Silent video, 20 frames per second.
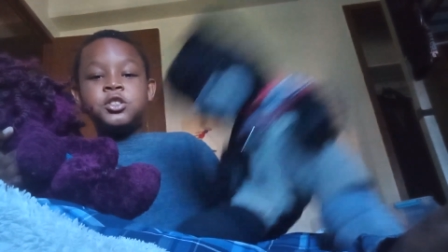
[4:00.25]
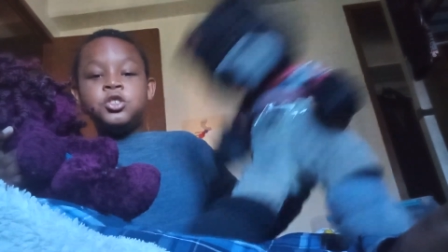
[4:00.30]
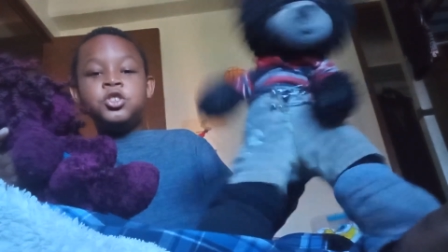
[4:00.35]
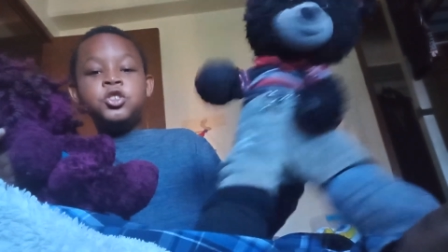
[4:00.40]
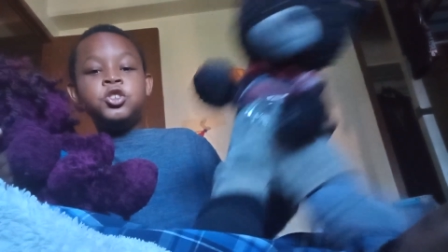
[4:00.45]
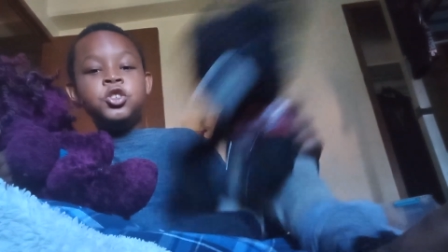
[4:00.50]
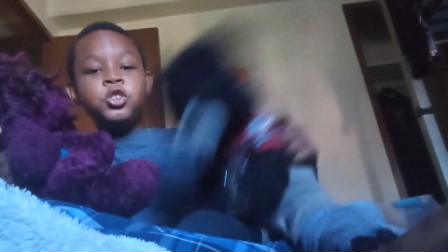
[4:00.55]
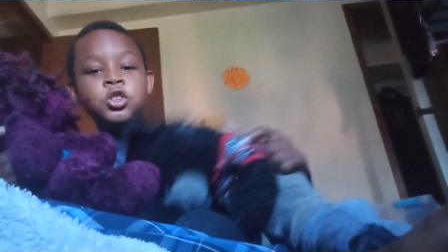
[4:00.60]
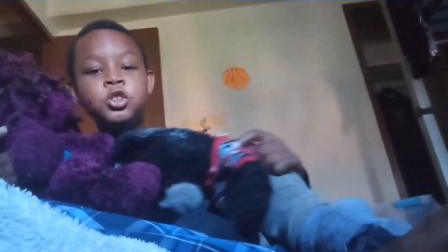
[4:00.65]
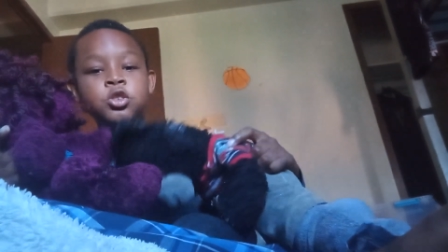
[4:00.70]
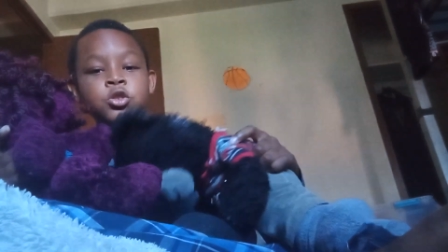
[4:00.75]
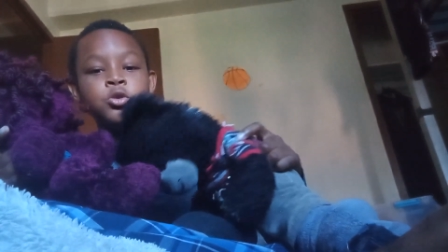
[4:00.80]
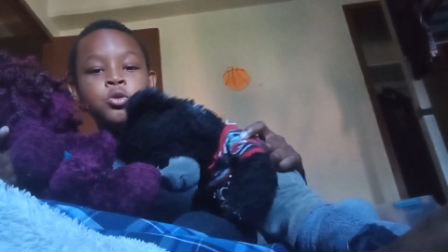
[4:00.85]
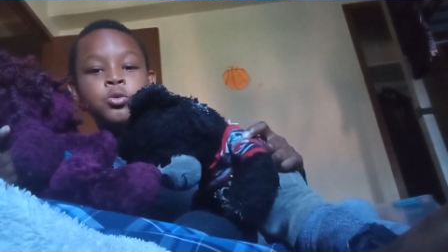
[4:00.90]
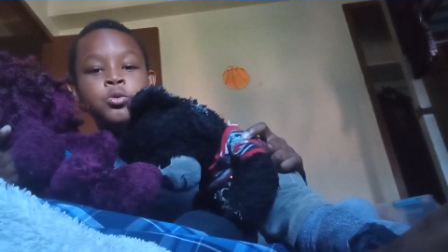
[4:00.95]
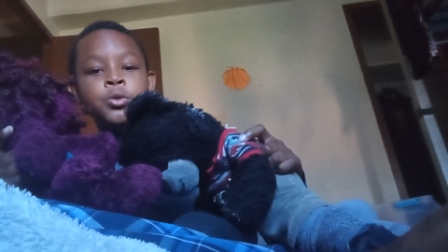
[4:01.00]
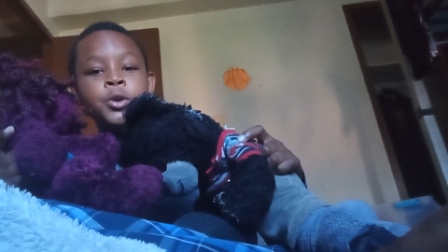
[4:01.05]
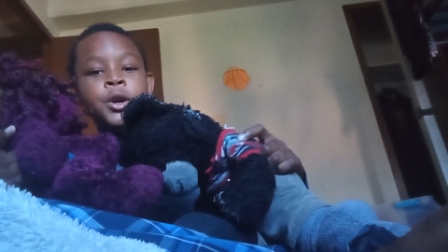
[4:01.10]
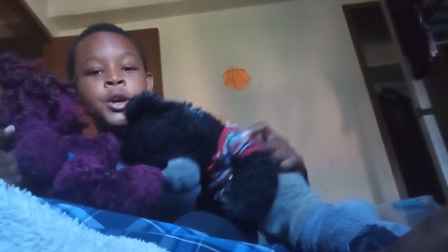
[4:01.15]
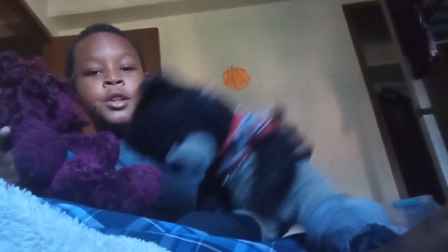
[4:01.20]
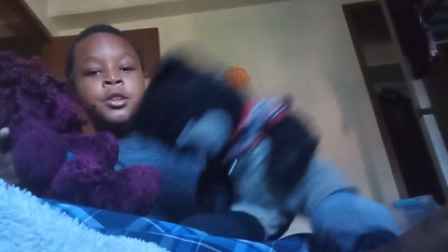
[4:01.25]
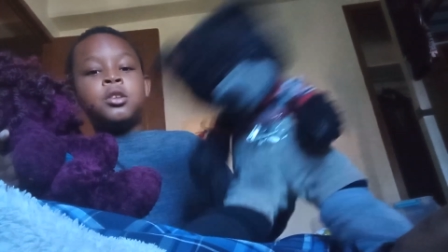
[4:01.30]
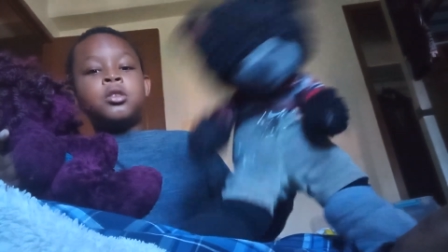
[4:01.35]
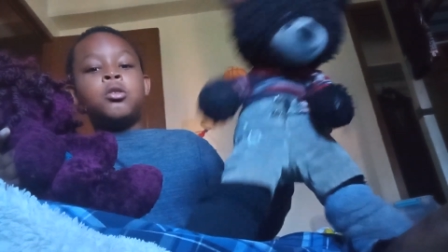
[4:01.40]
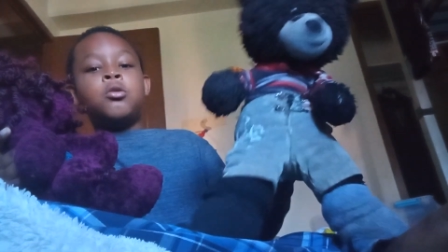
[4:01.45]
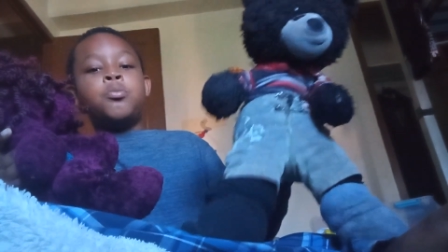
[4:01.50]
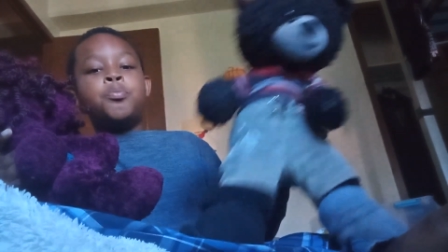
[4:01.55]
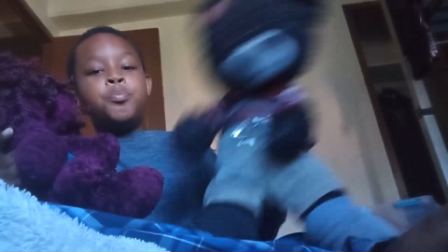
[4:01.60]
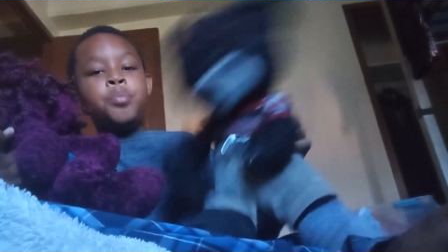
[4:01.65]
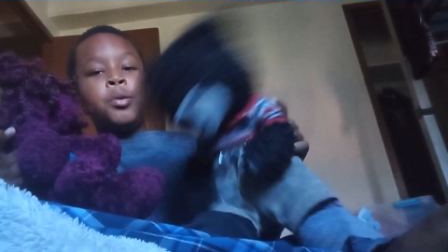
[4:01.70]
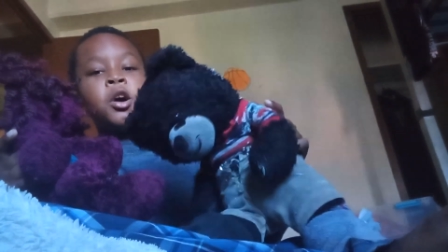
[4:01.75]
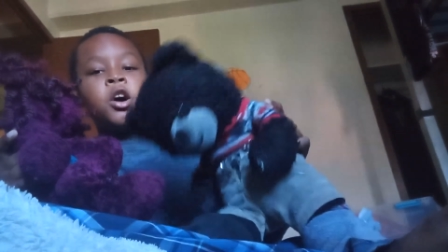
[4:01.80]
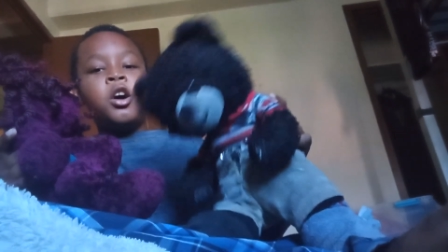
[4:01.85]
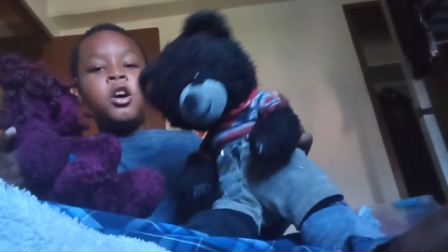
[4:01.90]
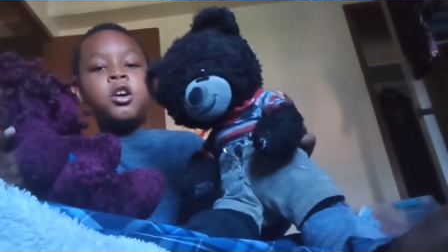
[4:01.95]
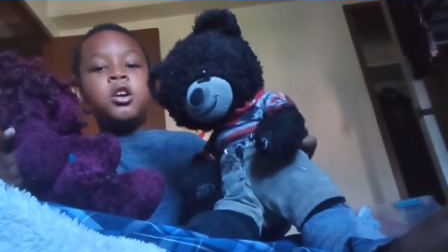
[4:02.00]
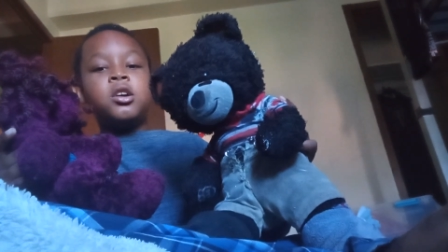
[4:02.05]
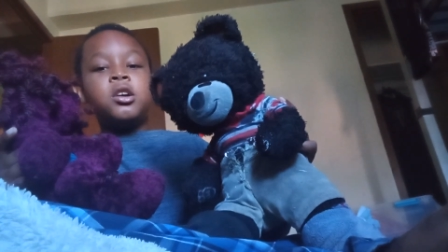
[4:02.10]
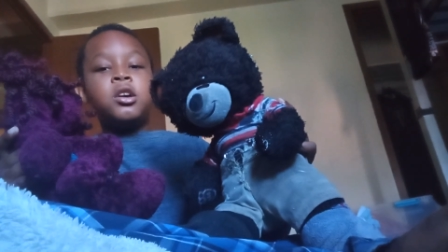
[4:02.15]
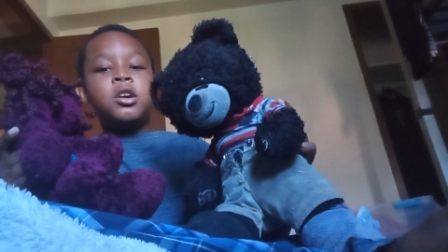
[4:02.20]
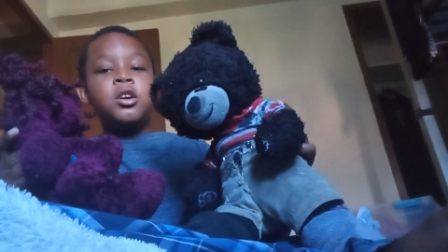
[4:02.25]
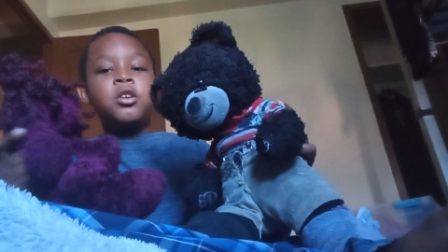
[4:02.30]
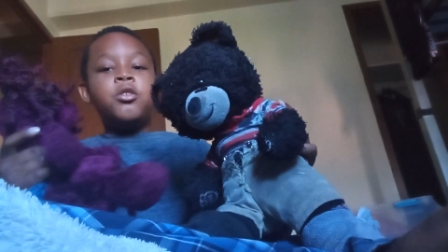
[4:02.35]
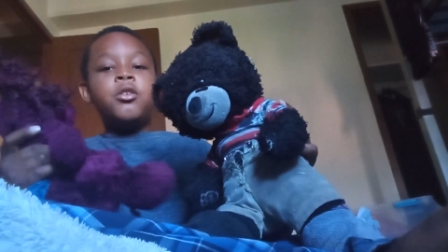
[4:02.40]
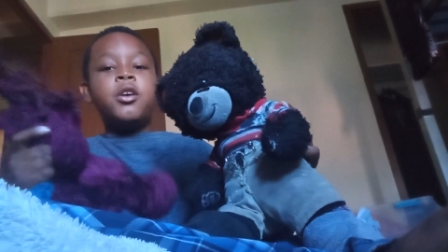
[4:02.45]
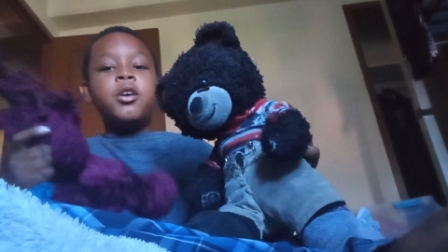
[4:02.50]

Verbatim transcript: you is a little punk. Who you